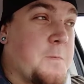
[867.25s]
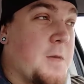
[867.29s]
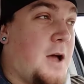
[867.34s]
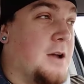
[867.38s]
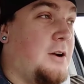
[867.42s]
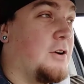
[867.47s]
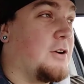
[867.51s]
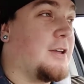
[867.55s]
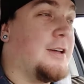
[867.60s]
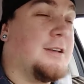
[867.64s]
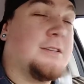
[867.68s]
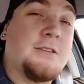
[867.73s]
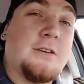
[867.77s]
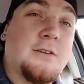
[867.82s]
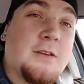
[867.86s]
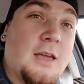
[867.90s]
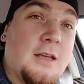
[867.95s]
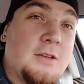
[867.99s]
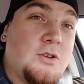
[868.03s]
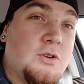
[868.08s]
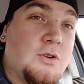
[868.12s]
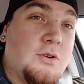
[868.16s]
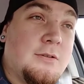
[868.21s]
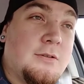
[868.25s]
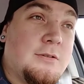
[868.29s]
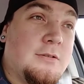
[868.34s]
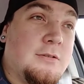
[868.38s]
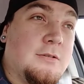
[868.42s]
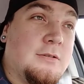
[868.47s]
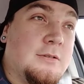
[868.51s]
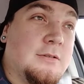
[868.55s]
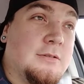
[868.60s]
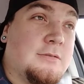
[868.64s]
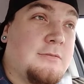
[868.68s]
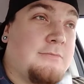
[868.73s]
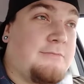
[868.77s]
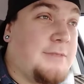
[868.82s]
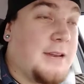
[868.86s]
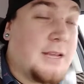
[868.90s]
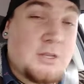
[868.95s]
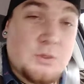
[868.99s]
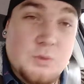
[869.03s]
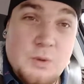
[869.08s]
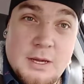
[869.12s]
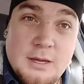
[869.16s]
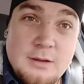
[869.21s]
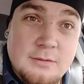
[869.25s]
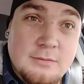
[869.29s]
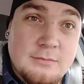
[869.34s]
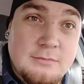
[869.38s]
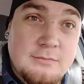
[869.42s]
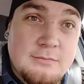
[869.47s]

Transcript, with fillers: Alright guys, I'll catch you all next week